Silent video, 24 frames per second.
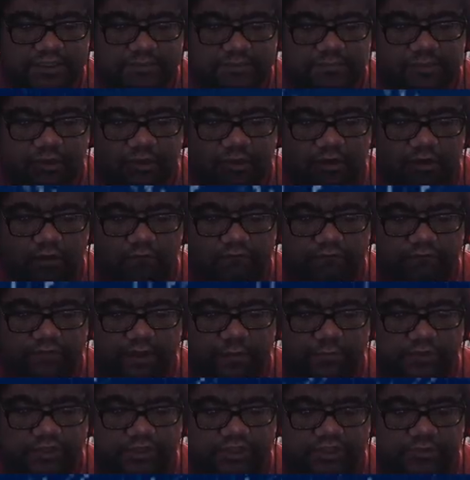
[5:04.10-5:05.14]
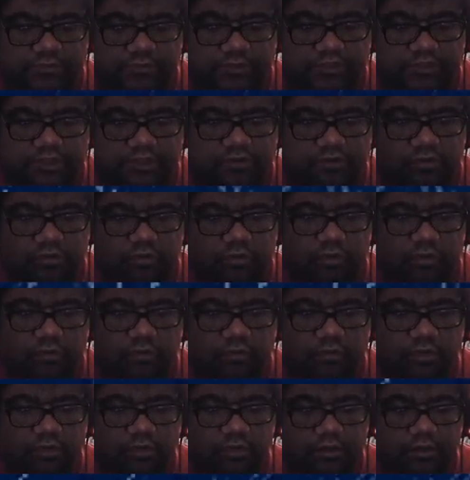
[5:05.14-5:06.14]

me off. That was seriously uncool.